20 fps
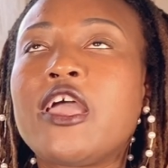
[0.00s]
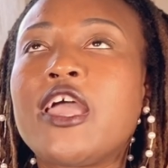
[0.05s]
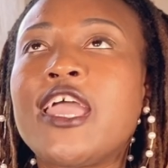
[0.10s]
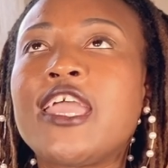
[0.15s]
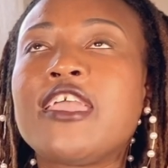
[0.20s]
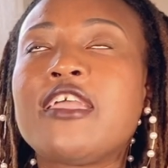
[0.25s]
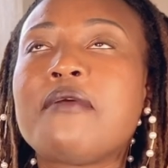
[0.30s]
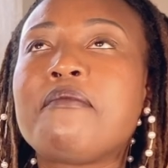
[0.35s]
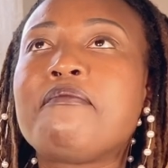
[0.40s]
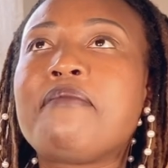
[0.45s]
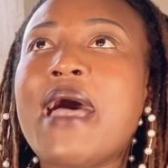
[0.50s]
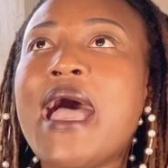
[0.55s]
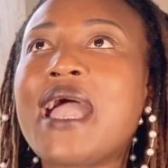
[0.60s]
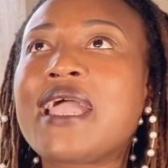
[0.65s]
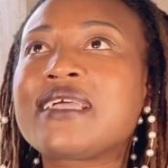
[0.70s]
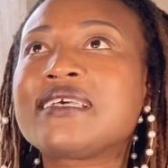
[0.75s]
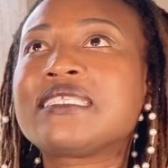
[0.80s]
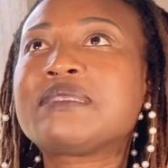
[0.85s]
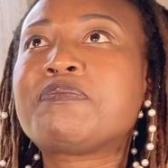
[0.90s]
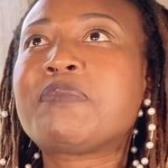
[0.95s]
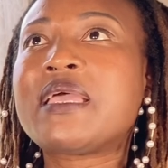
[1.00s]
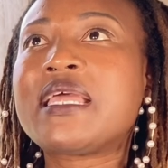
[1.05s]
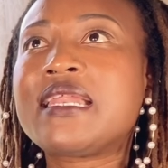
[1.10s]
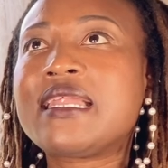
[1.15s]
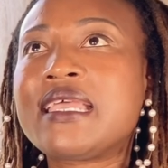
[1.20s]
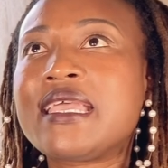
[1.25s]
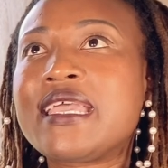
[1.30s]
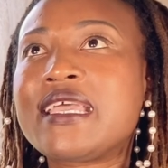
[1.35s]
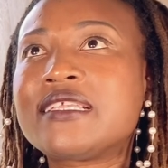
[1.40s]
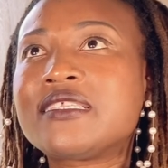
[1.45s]
and your back is
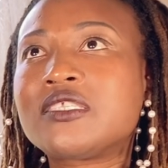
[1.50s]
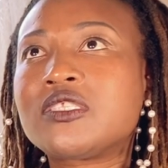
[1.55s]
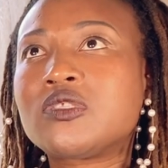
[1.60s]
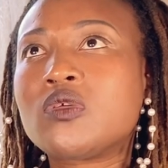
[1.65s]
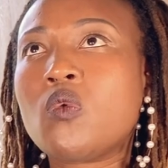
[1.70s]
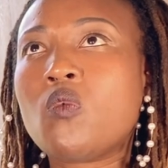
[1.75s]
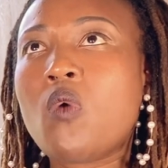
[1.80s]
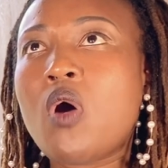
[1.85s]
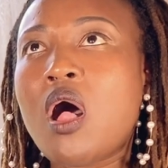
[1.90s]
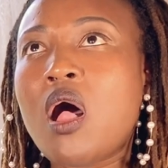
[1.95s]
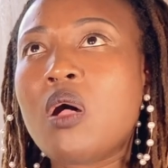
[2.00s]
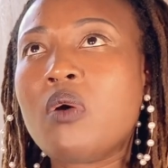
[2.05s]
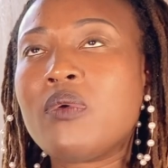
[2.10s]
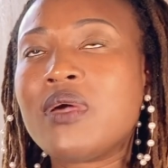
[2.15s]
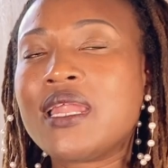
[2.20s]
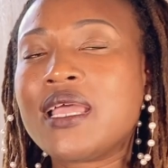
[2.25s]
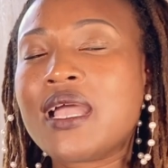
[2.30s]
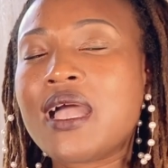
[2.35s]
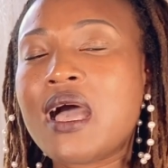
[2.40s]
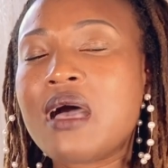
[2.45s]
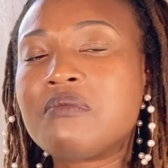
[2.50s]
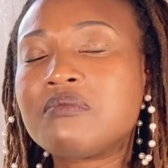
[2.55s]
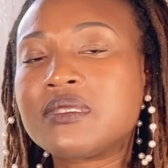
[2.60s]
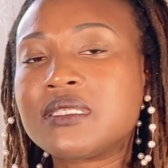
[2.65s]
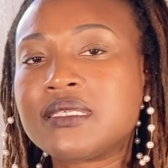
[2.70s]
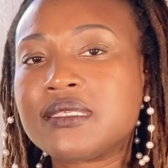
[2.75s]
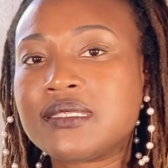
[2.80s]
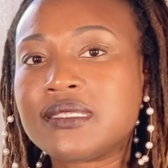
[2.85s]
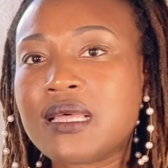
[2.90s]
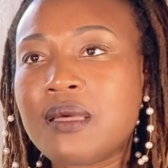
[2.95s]
pinned against the wall when it comes
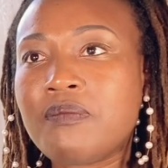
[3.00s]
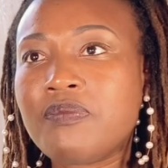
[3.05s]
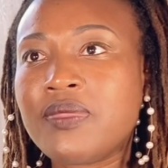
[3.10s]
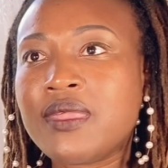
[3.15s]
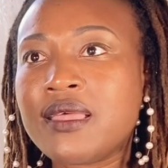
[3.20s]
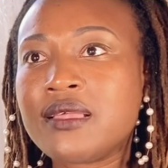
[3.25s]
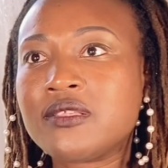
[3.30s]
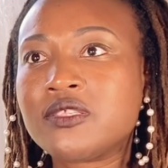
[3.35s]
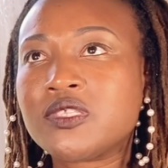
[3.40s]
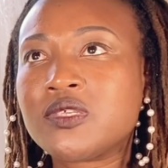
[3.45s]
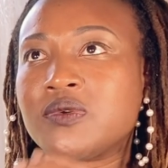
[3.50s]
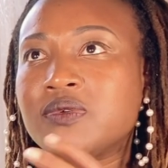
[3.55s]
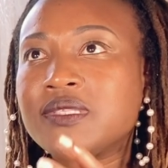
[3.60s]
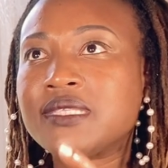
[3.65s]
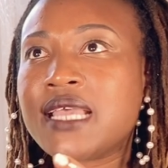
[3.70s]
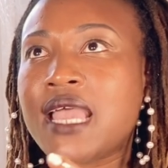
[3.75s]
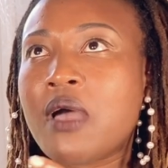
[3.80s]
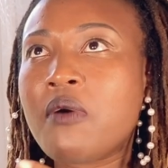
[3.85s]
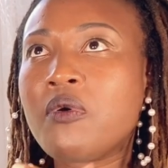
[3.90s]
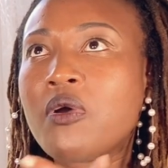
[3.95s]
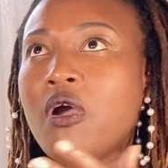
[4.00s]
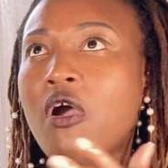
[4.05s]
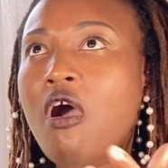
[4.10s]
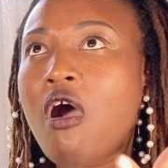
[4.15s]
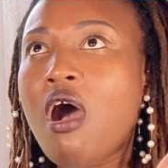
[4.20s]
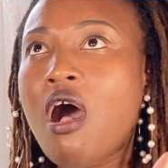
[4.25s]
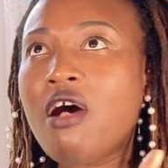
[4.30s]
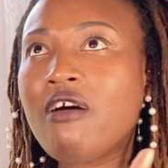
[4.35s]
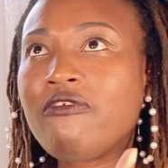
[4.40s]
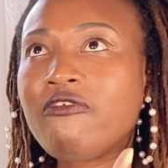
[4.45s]
to something. So say I would
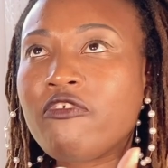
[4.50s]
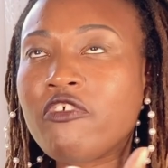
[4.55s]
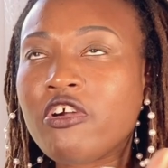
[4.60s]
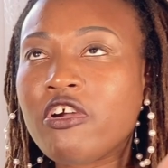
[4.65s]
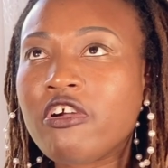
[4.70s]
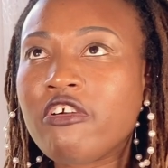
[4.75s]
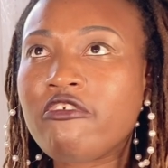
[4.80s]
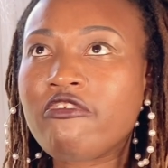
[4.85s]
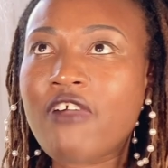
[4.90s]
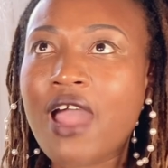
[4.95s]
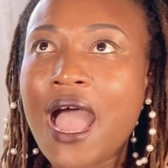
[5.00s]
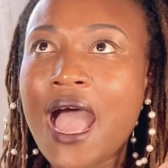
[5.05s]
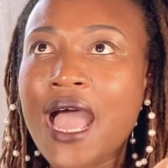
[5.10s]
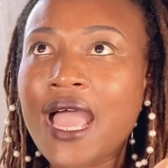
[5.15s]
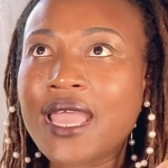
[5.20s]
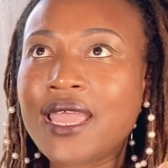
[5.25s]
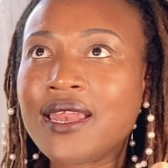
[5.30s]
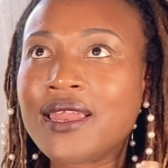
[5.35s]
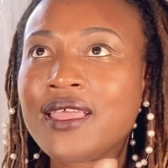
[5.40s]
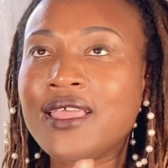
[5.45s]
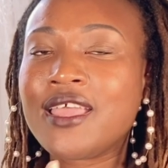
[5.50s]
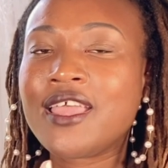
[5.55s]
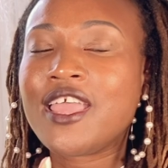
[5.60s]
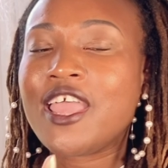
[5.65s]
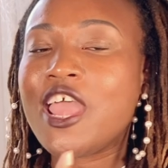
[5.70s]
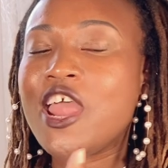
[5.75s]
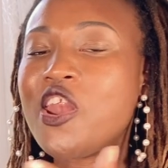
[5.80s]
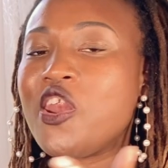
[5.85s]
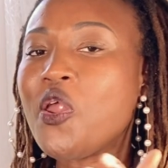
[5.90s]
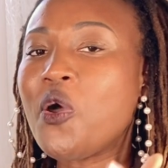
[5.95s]
call for a ride
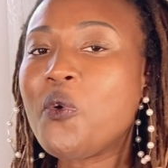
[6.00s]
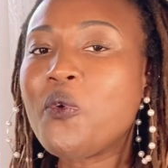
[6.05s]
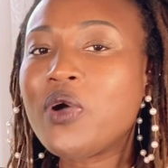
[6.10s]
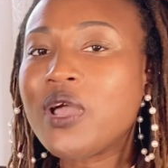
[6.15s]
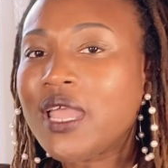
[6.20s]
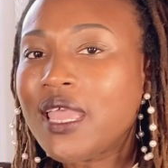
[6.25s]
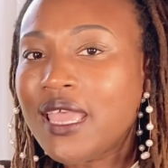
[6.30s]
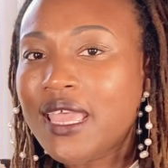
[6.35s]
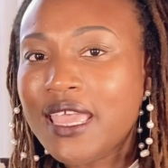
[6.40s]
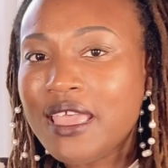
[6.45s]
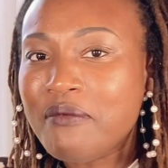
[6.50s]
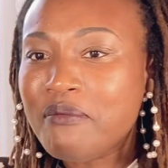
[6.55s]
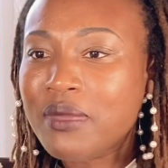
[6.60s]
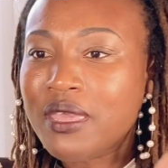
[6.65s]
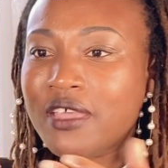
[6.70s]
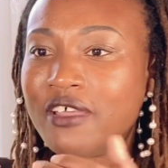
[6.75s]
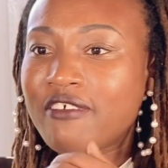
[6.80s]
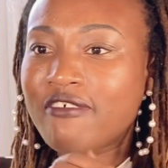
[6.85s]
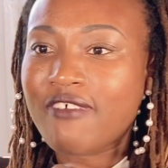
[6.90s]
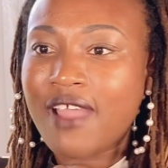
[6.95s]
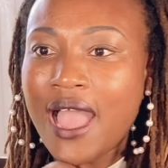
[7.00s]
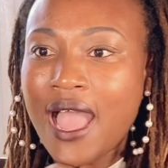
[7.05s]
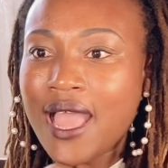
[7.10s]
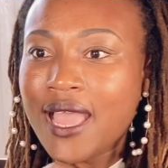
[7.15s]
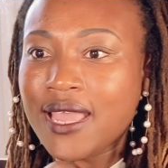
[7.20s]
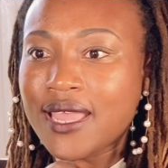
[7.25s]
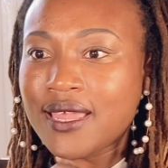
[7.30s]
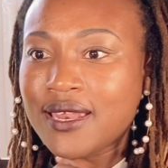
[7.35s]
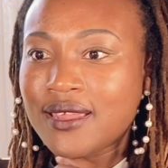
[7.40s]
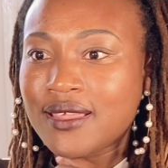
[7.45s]
and no one could give me a
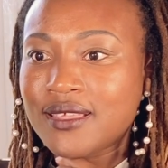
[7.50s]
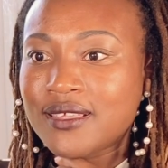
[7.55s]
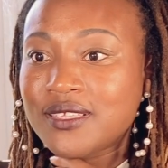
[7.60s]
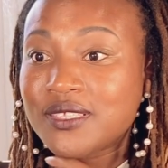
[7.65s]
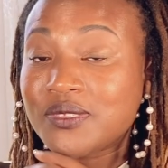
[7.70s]
ride.